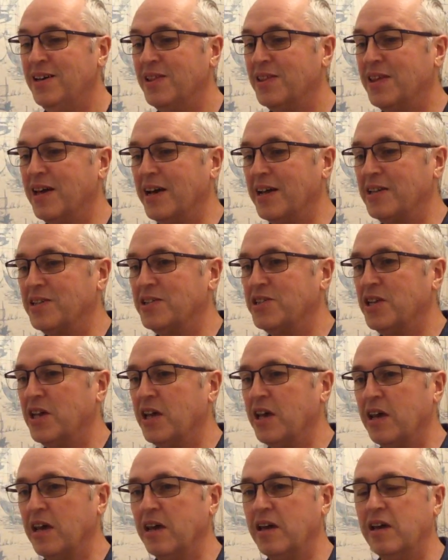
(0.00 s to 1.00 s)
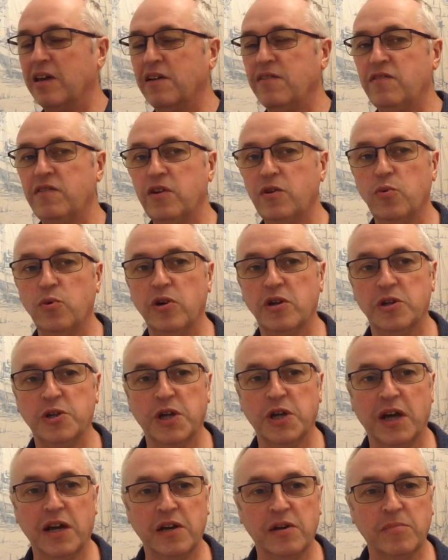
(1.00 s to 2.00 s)
that if you were a
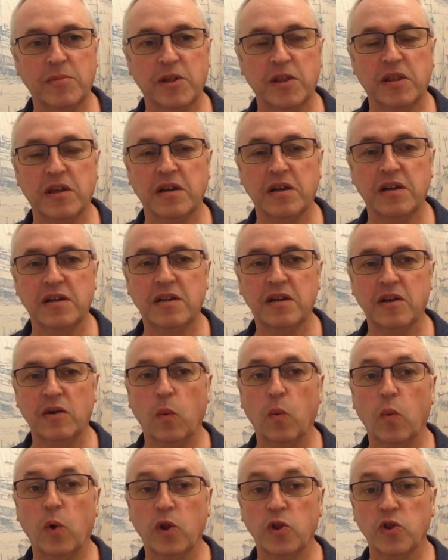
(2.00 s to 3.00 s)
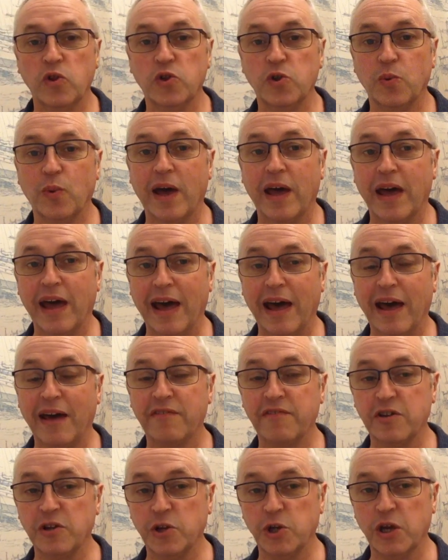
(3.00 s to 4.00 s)
gentleman that didn't want to wear
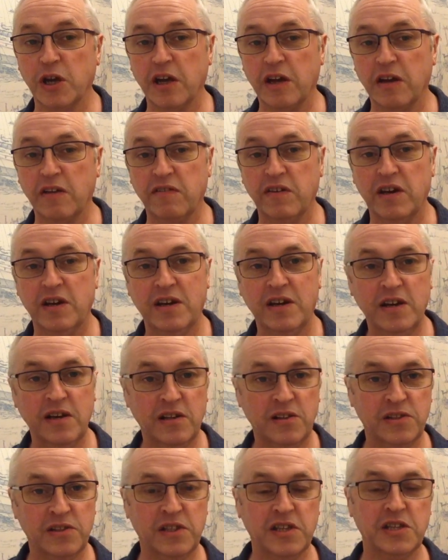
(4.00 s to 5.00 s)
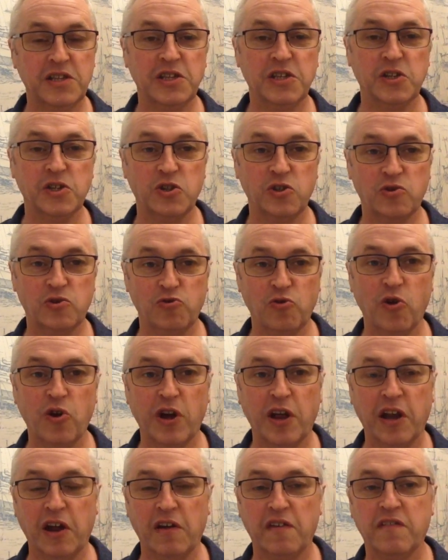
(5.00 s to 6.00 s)
aftershave, this is strong
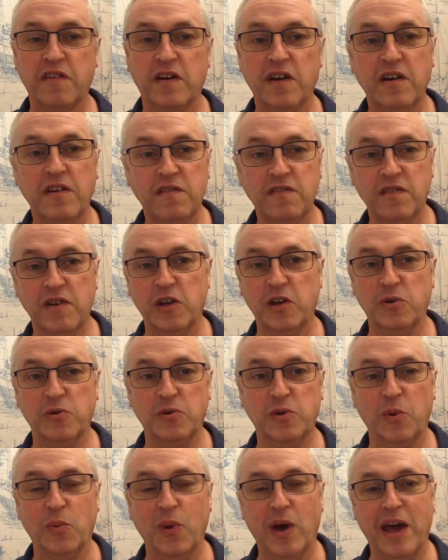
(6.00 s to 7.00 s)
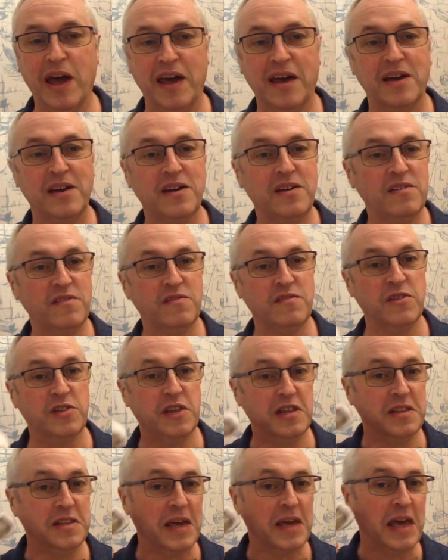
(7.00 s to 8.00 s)
enough for you to wear for
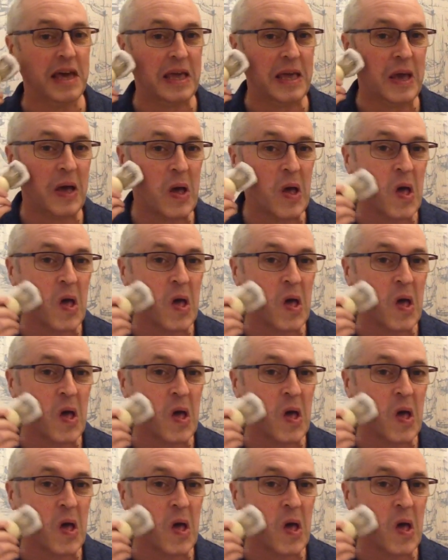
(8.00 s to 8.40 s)
the day.